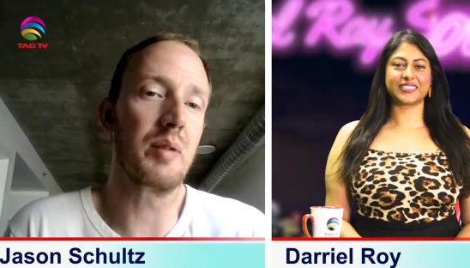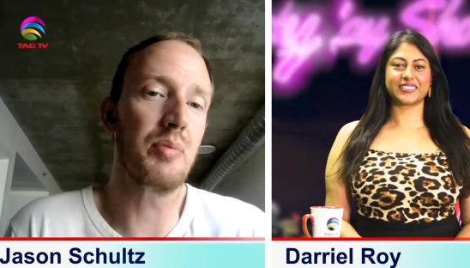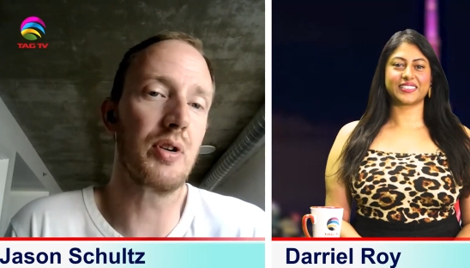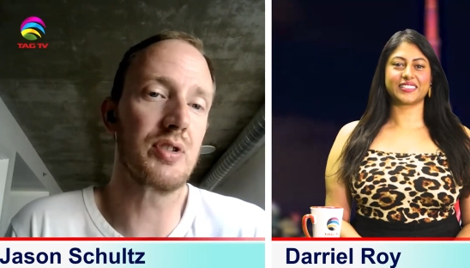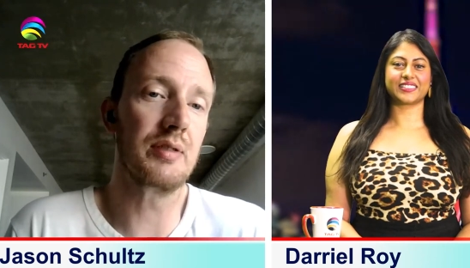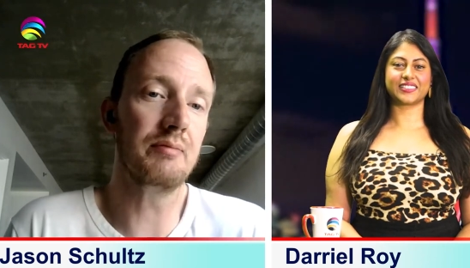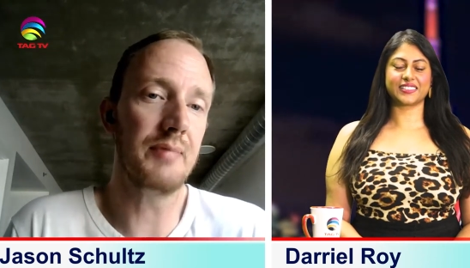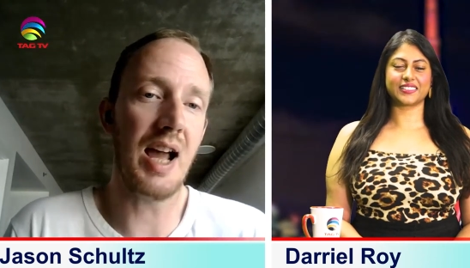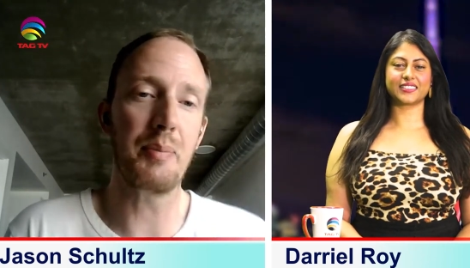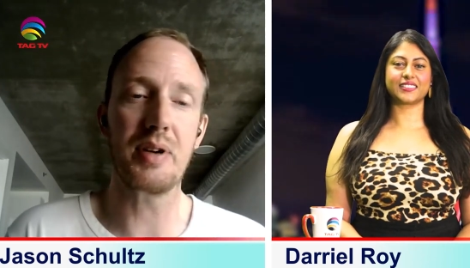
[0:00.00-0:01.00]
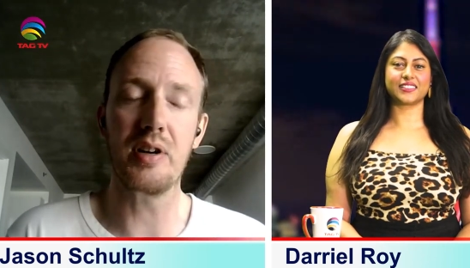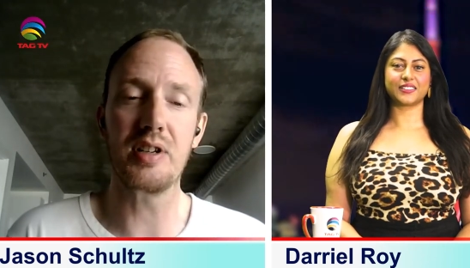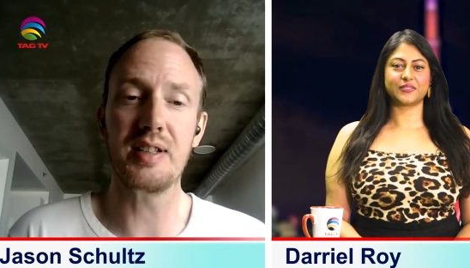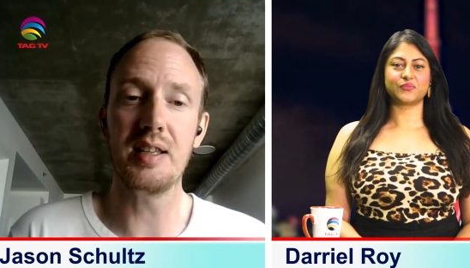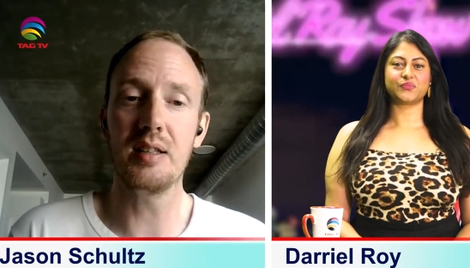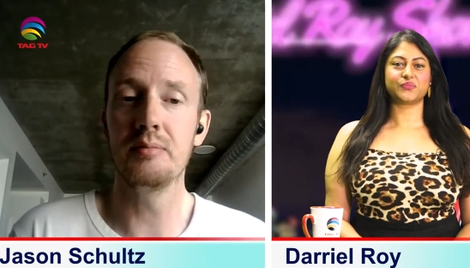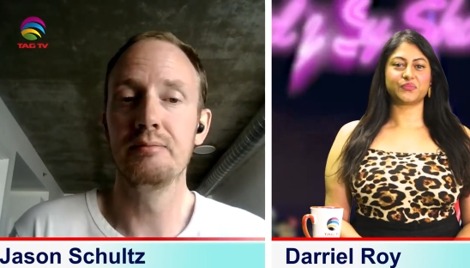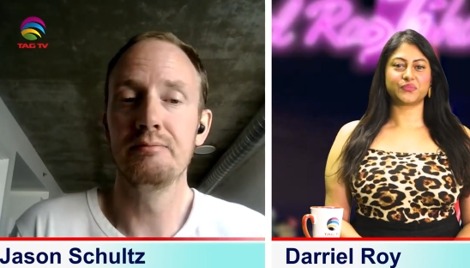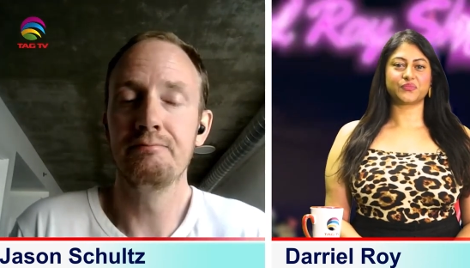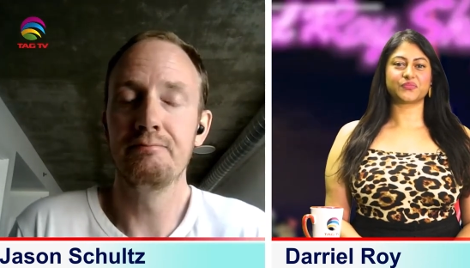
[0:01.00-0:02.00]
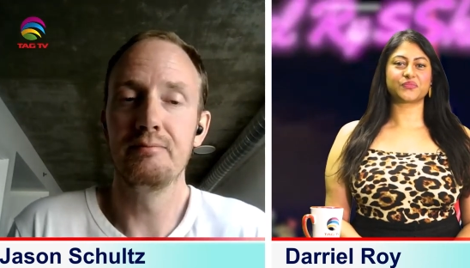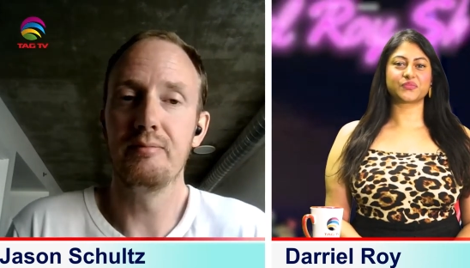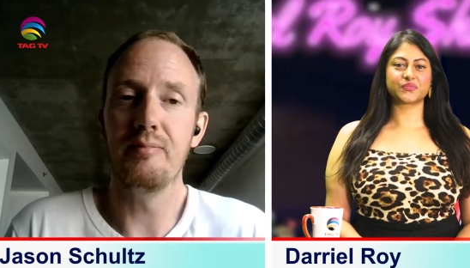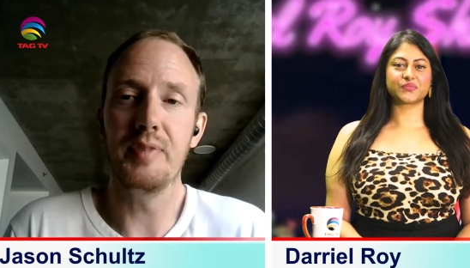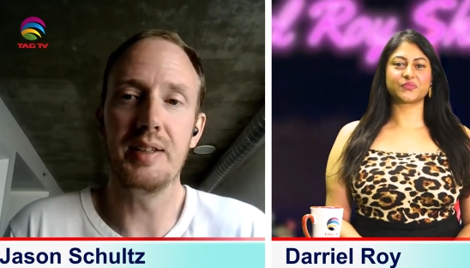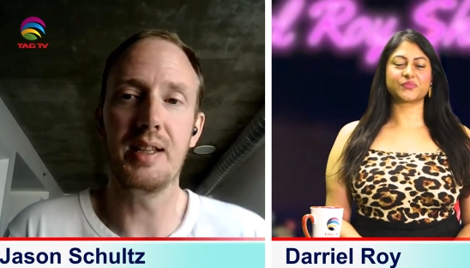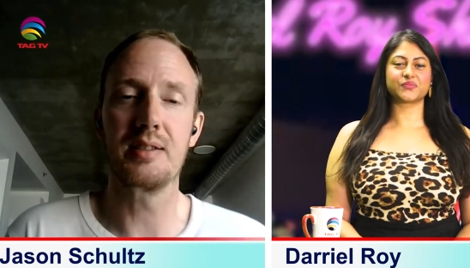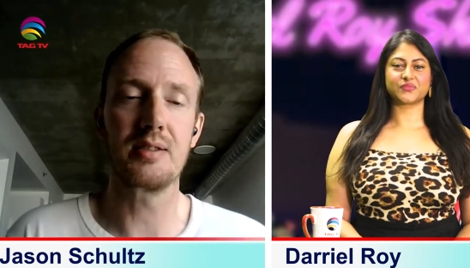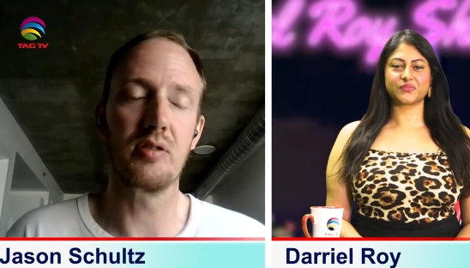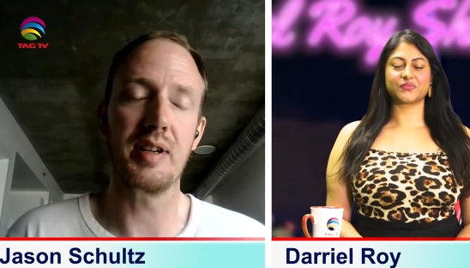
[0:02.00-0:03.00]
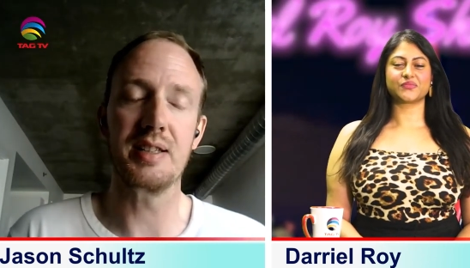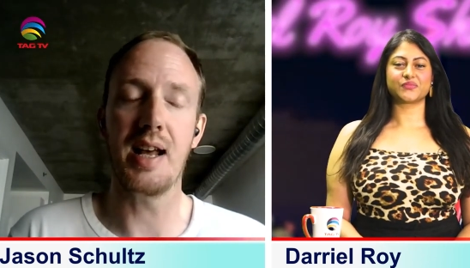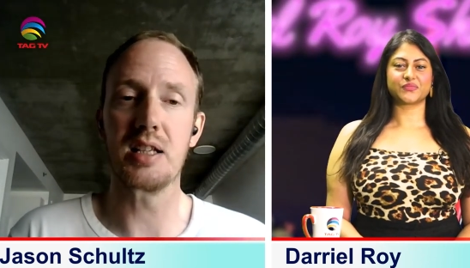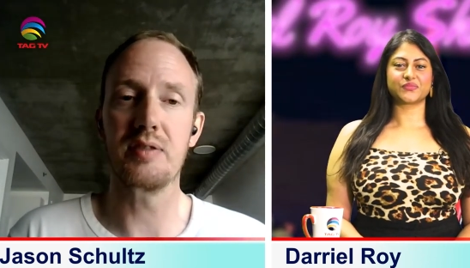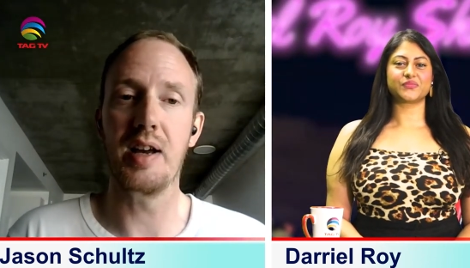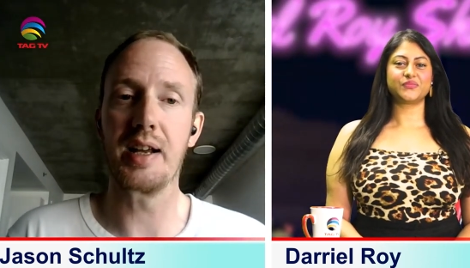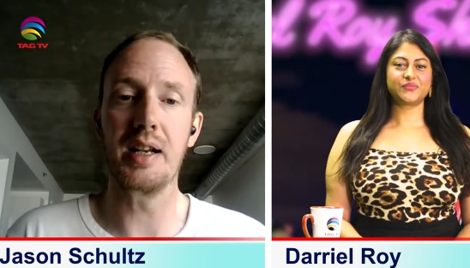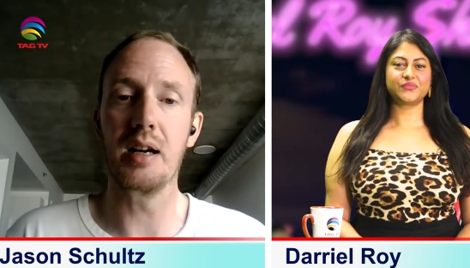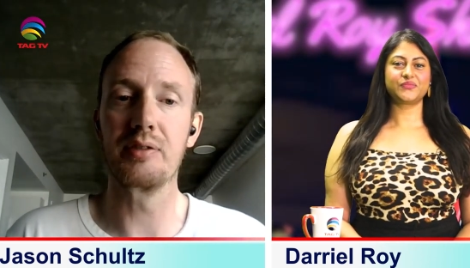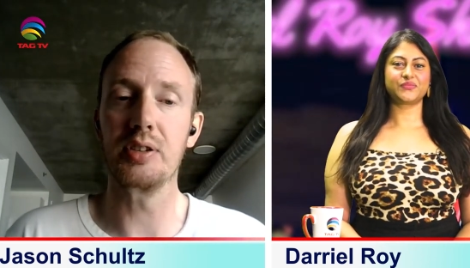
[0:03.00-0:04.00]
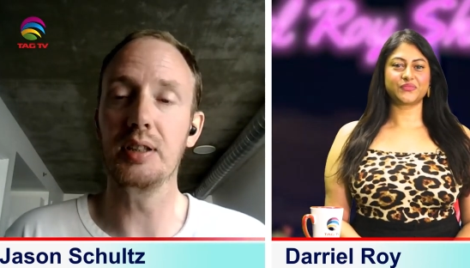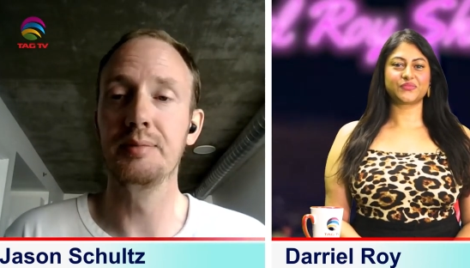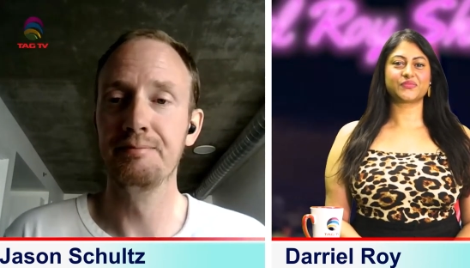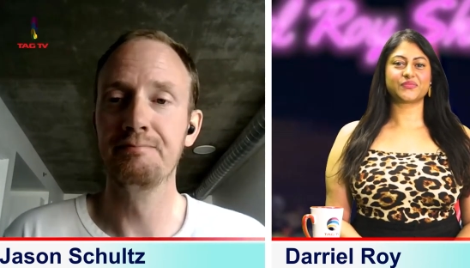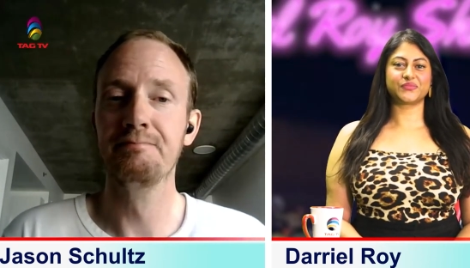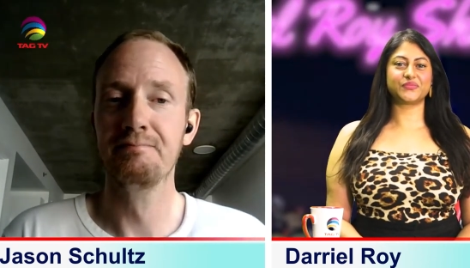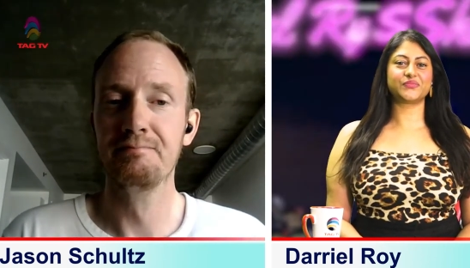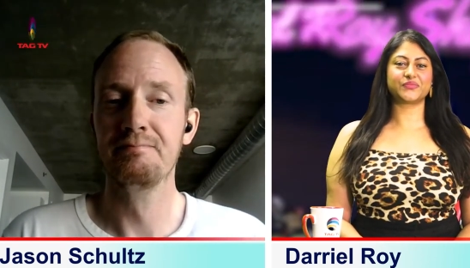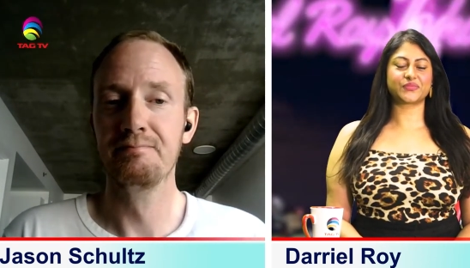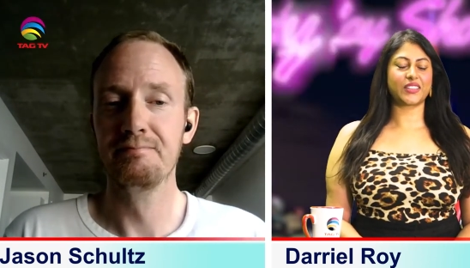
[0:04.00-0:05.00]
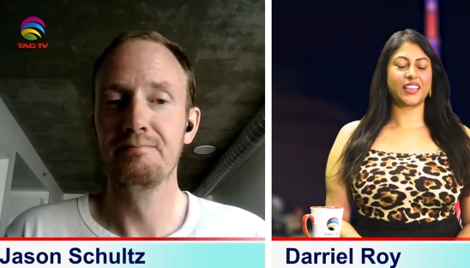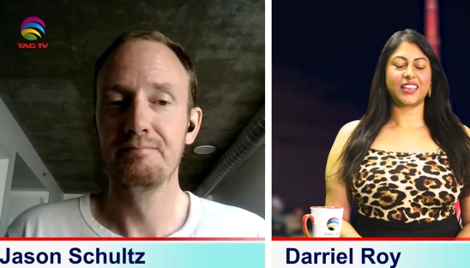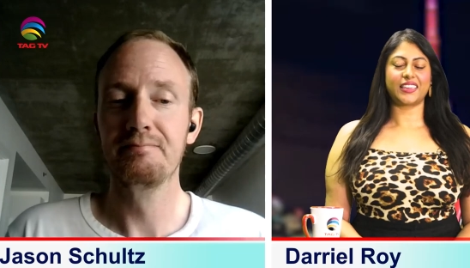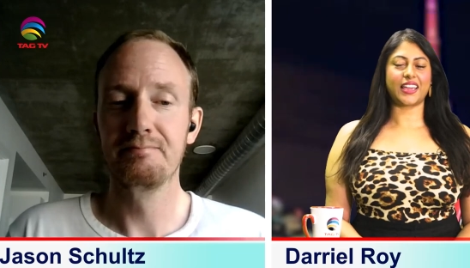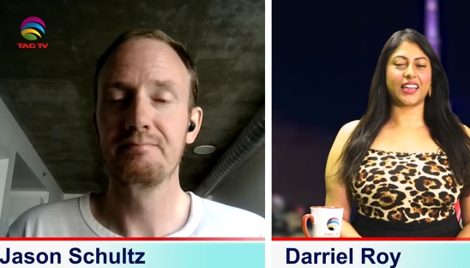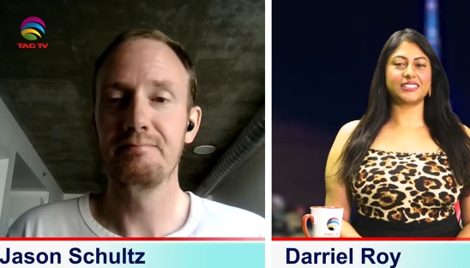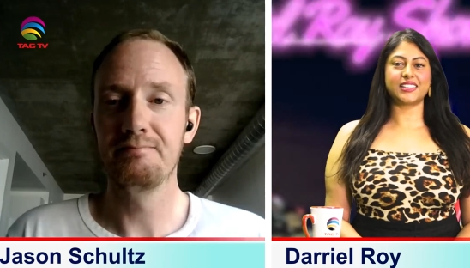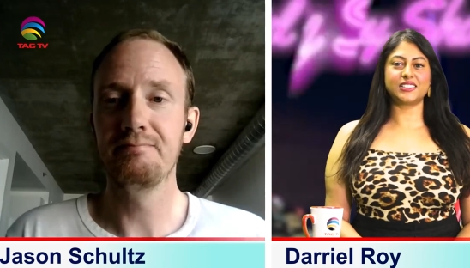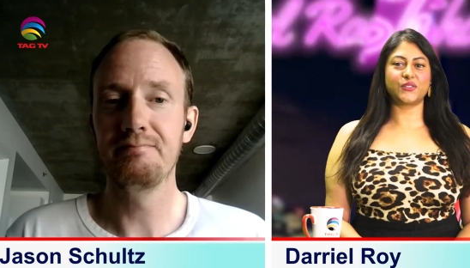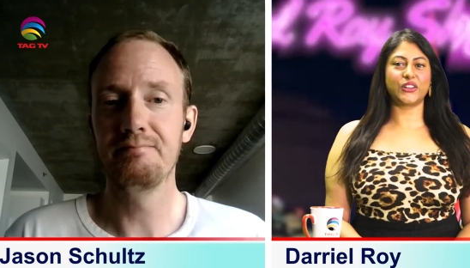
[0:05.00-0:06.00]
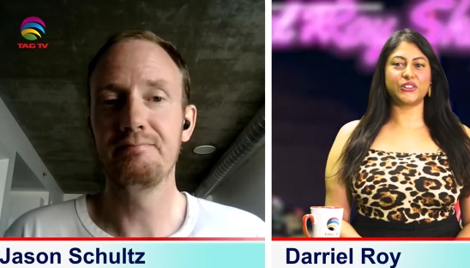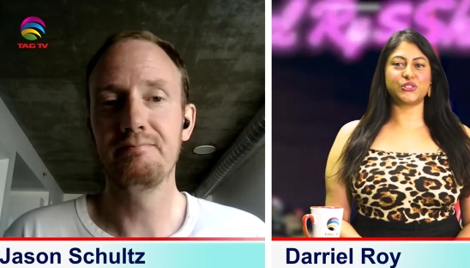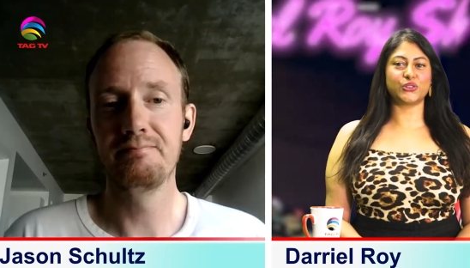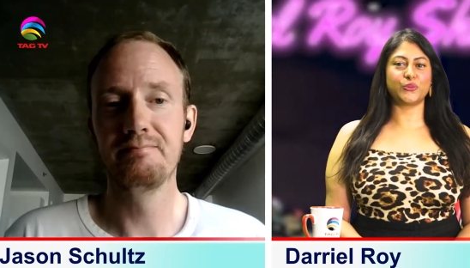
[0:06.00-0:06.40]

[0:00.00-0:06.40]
Speaker 1: one person happy or entertain them, then that's already satisfying enough. So.
Speaker 2: Mm-hmm. Yeah, it's, it's very true.